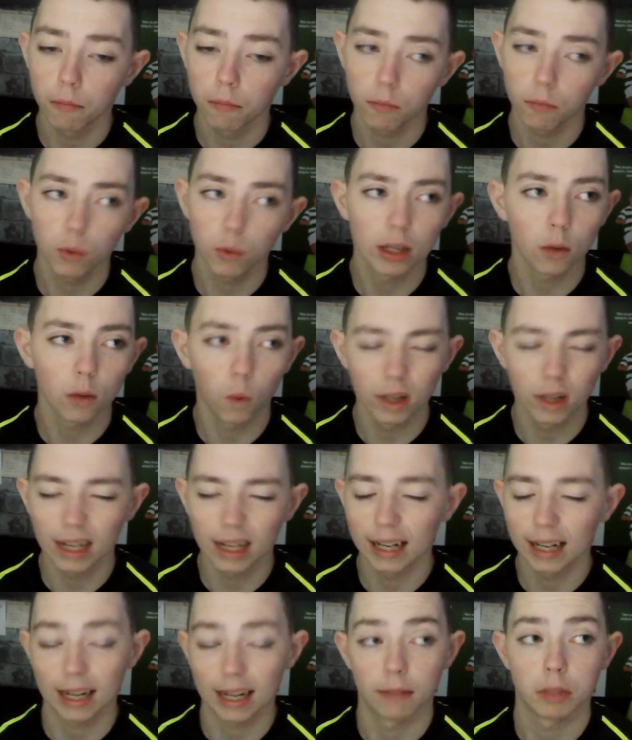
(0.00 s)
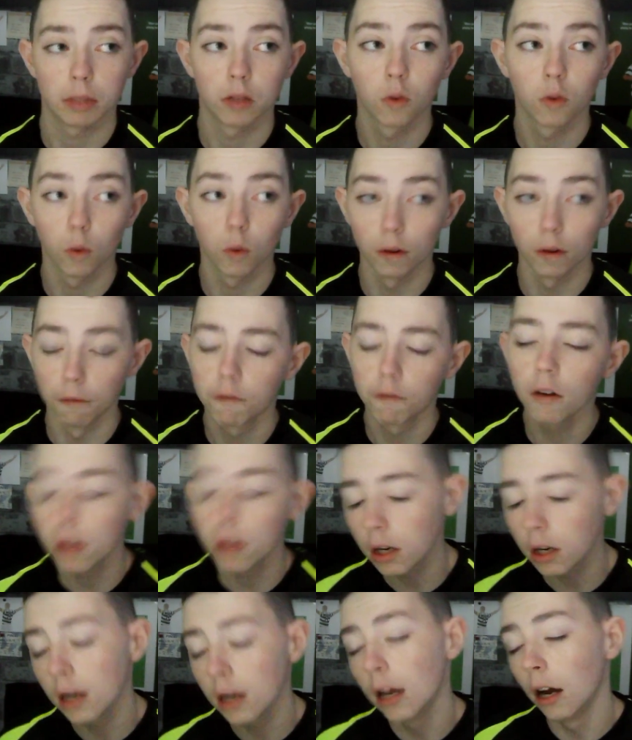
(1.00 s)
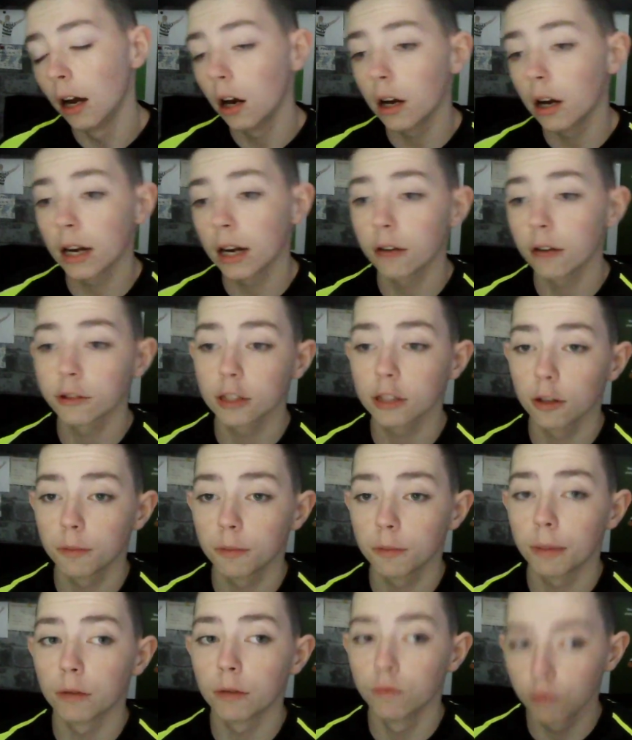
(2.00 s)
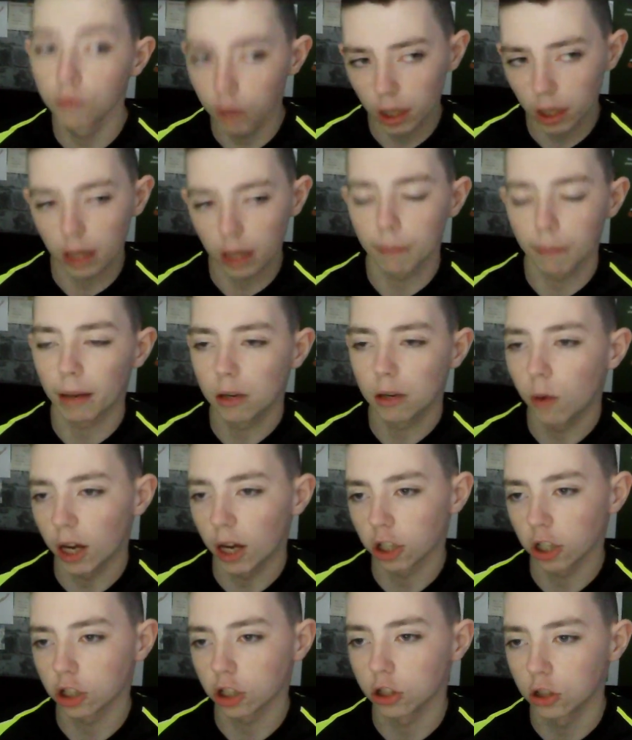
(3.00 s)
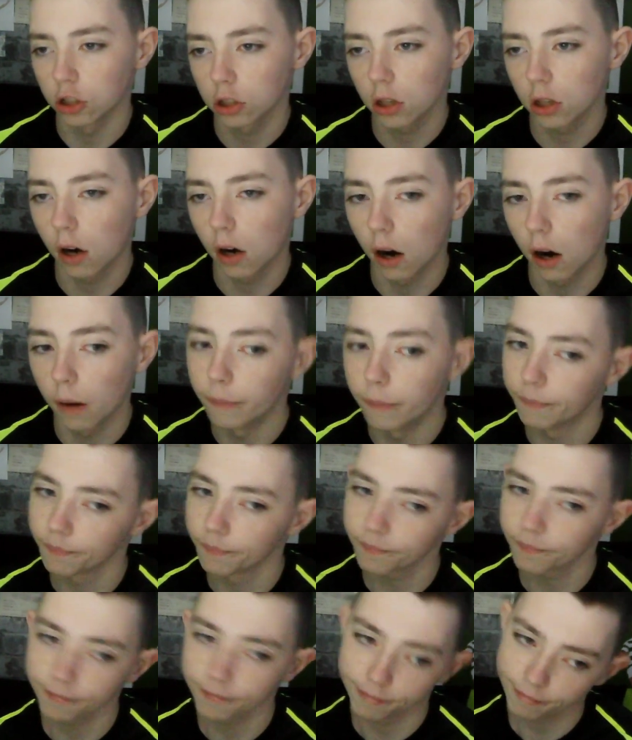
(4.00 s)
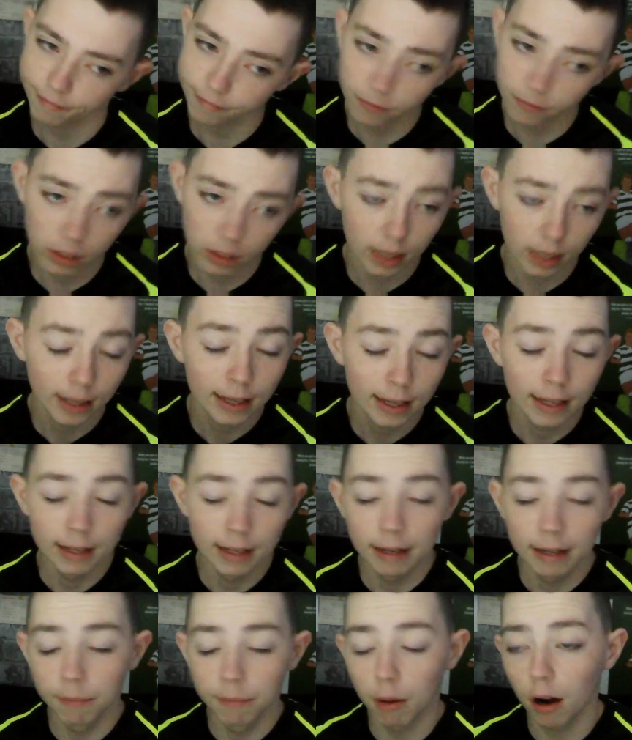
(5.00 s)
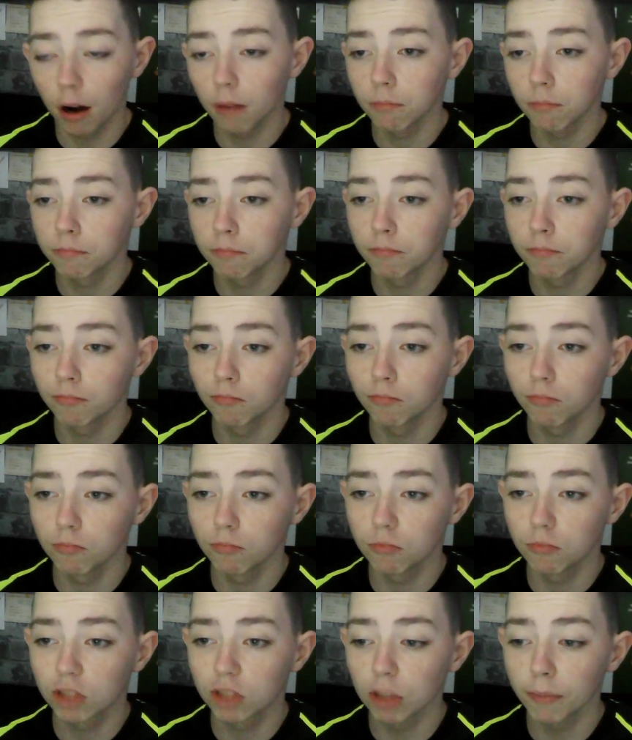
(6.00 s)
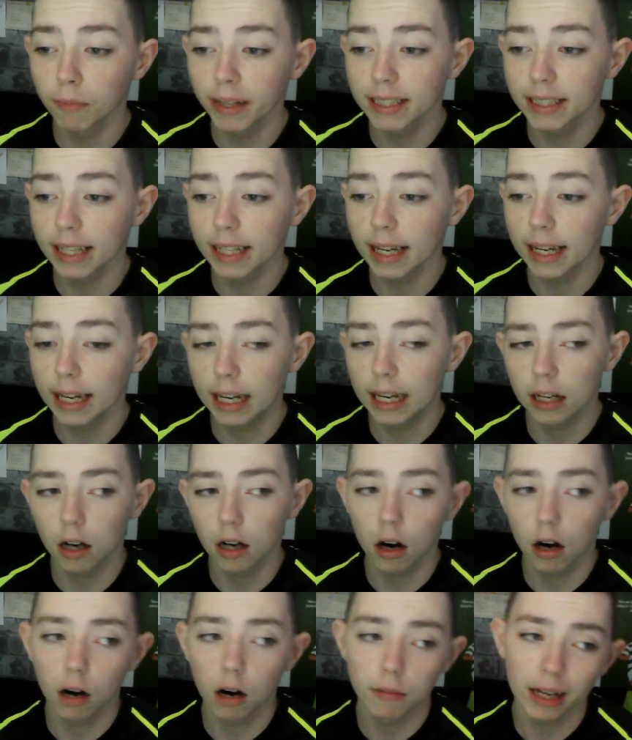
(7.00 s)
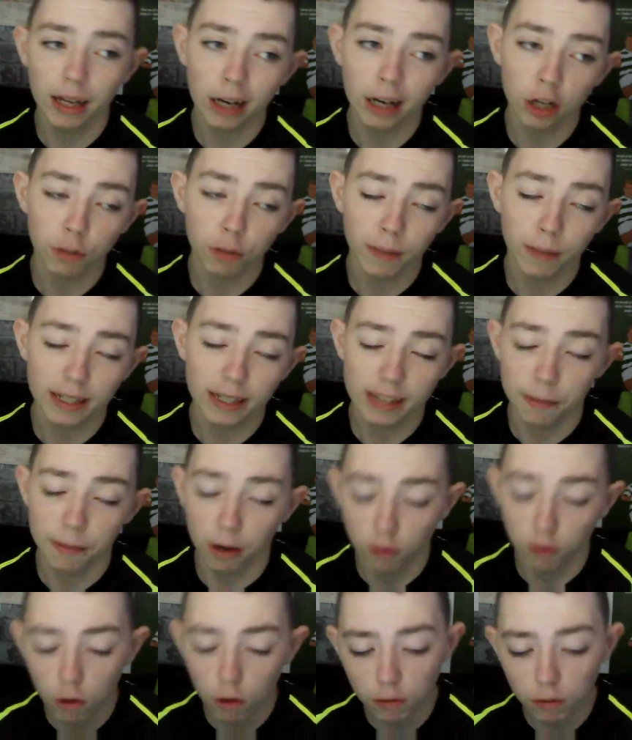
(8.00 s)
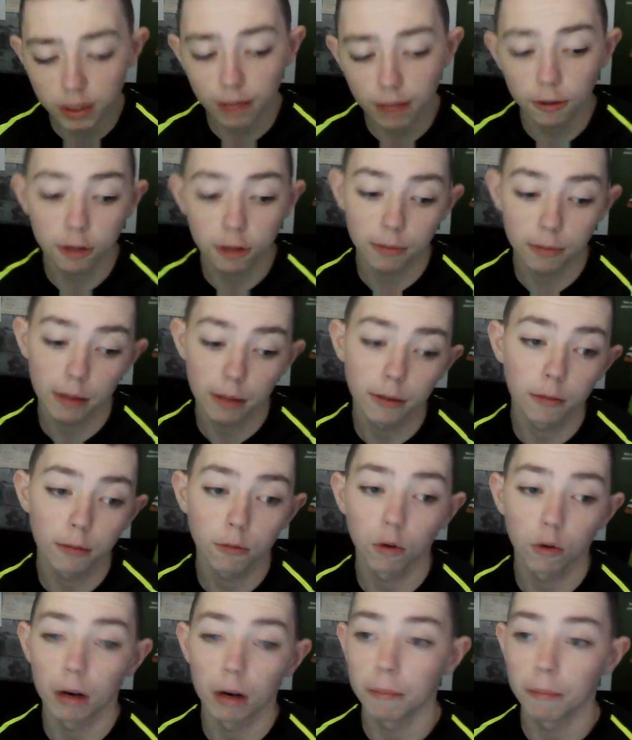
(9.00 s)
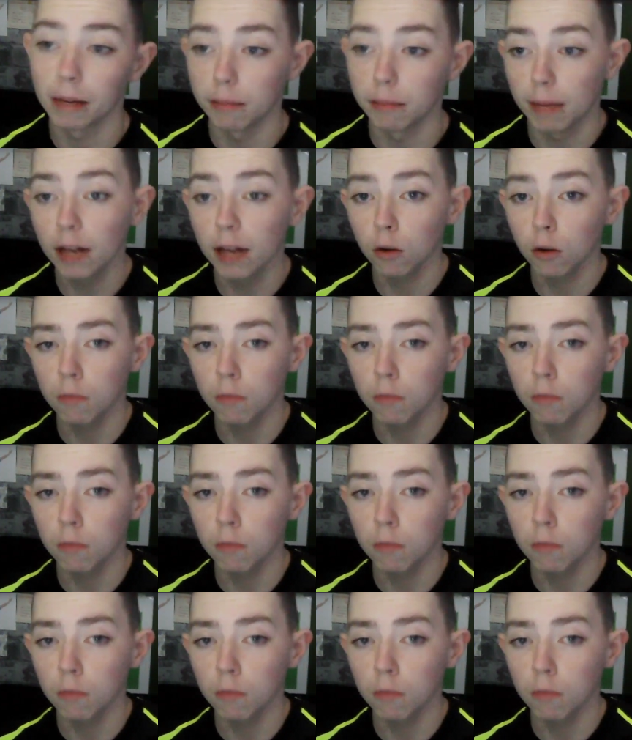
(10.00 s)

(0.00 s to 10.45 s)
We didn't want that gap to go even further, or else there would be really big questions. But some may say the international breaks came at a wrong time because maybe going at momentum.